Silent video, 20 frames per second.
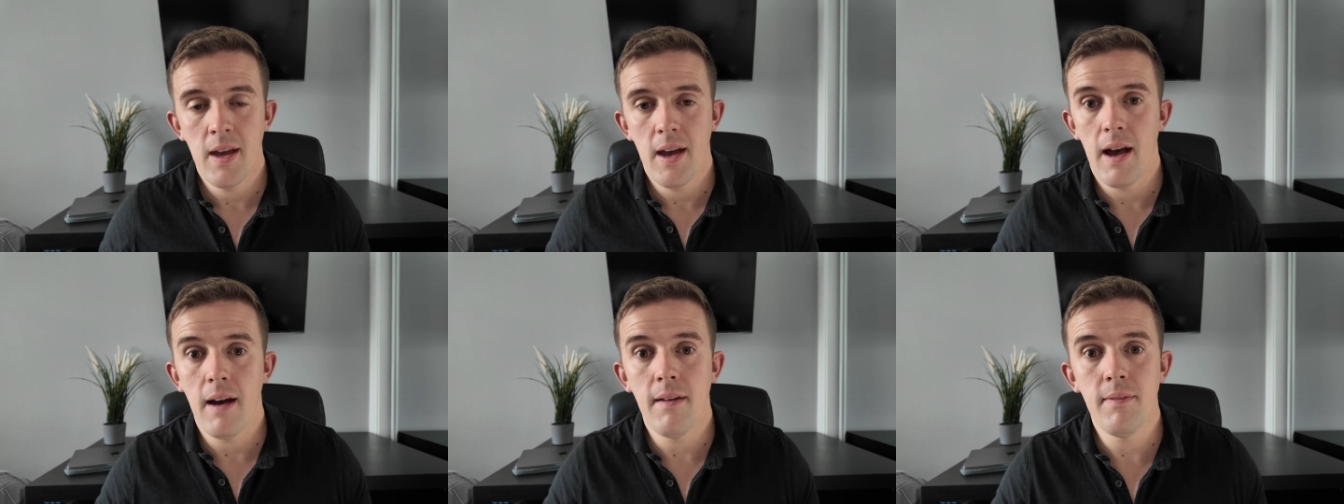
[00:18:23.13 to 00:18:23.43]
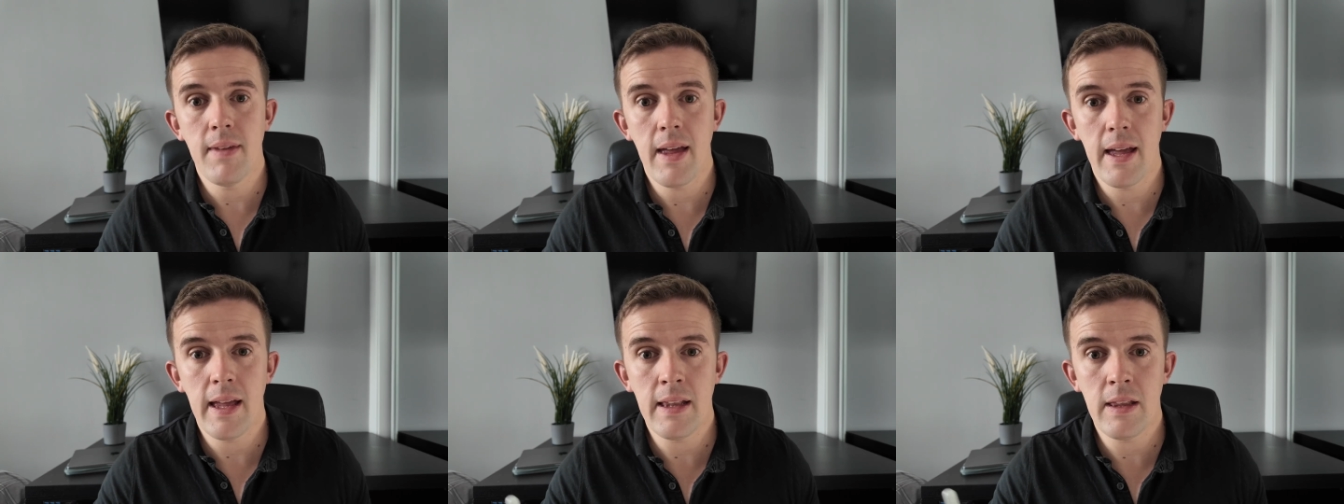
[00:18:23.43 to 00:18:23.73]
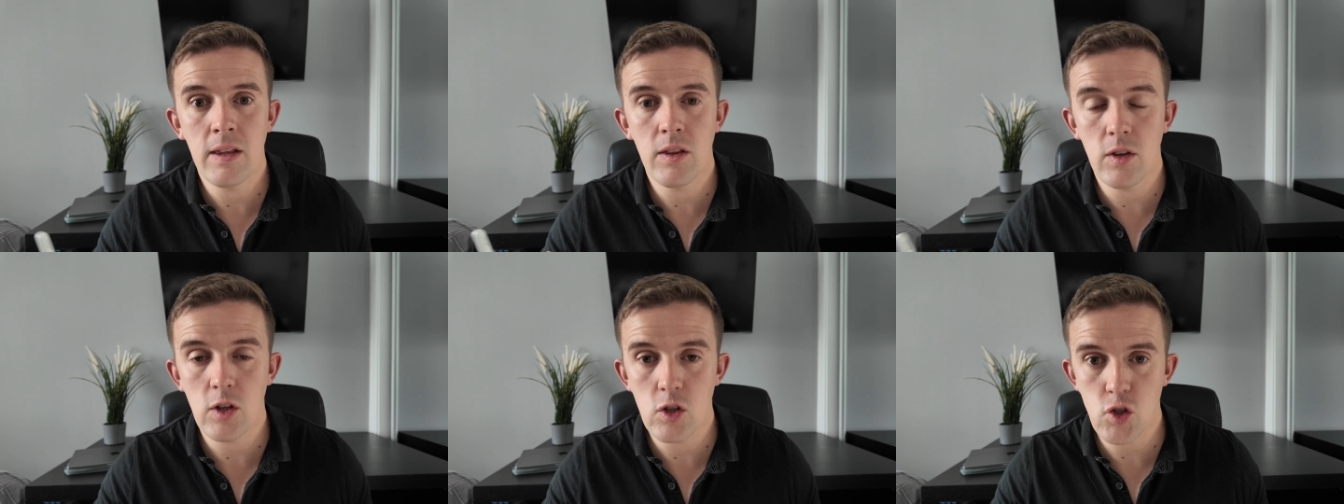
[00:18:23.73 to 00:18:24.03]
and
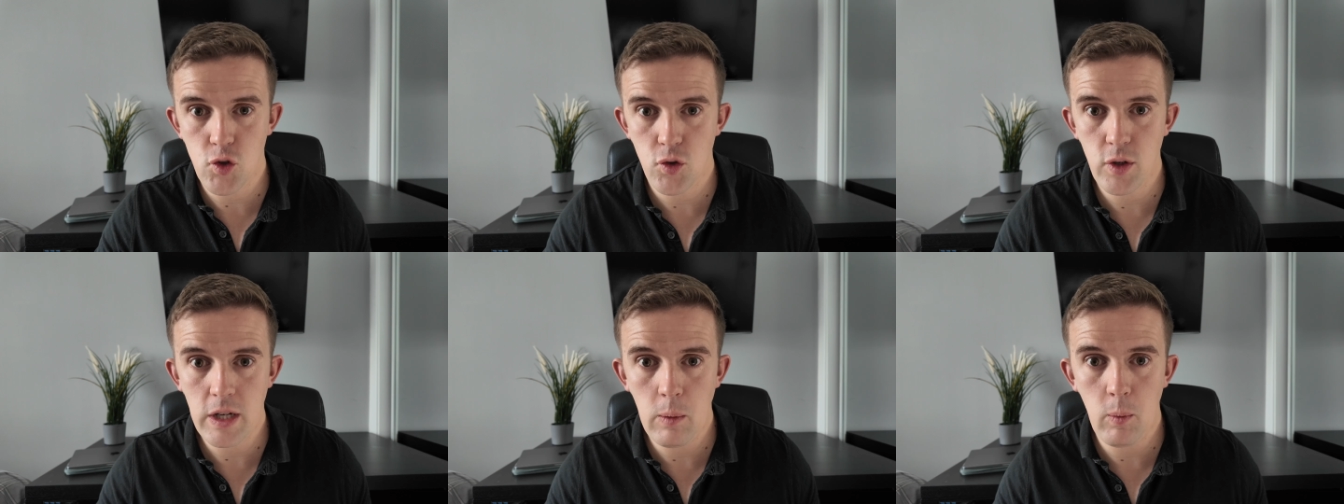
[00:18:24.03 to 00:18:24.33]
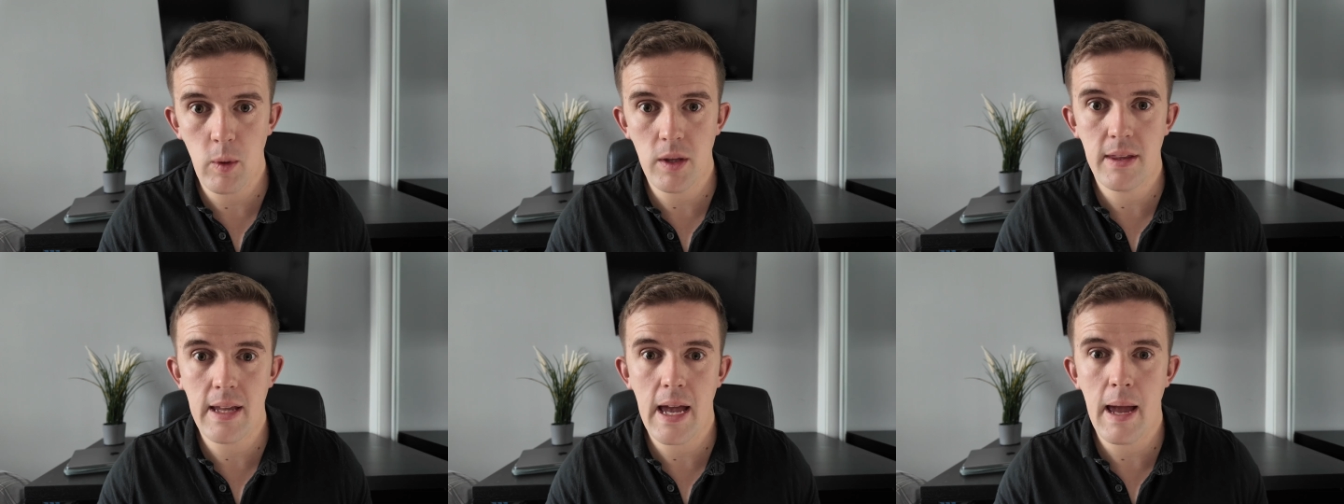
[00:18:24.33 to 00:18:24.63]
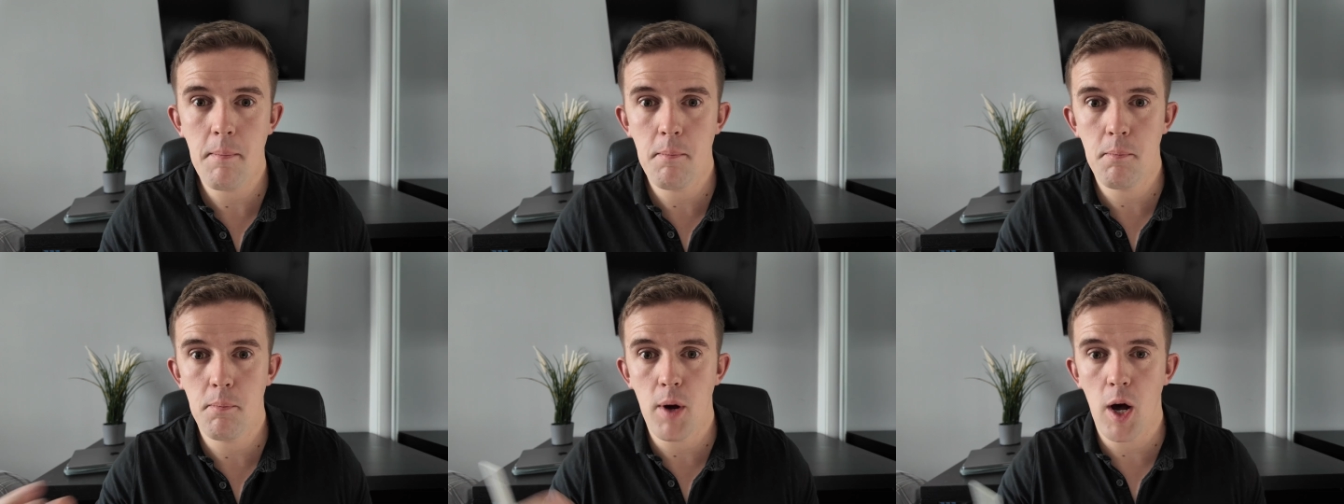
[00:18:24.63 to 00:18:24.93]
then the tree would
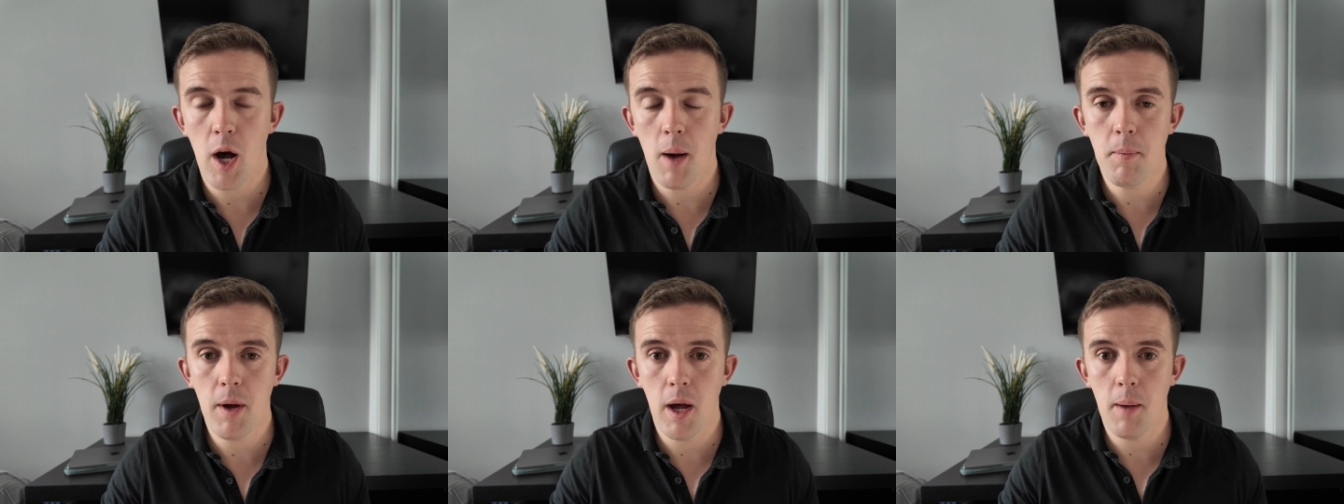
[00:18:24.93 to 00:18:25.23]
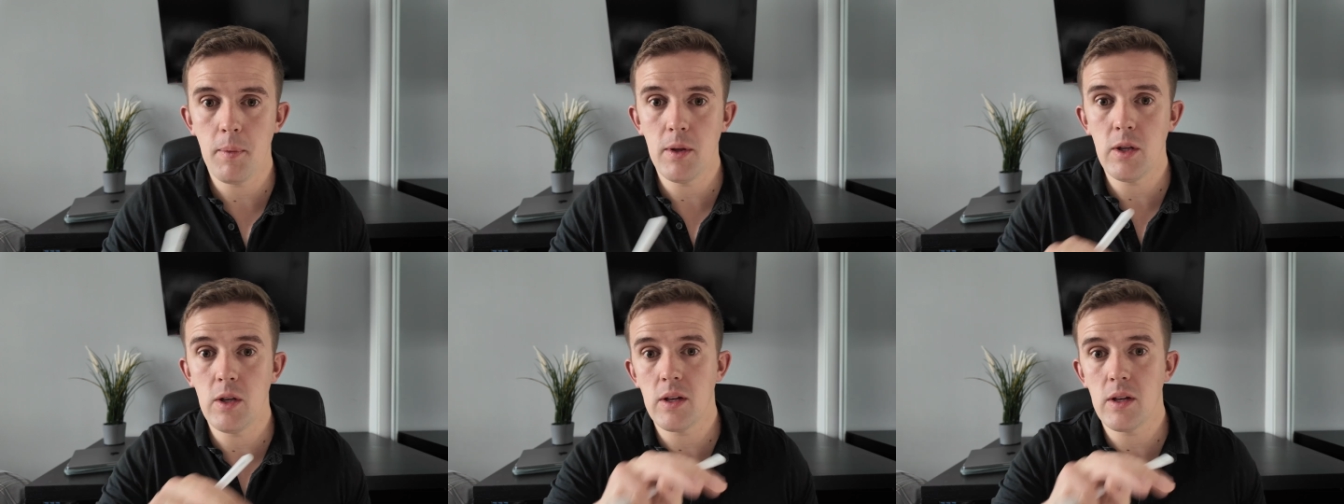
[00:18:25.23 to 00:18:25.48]
then pop up and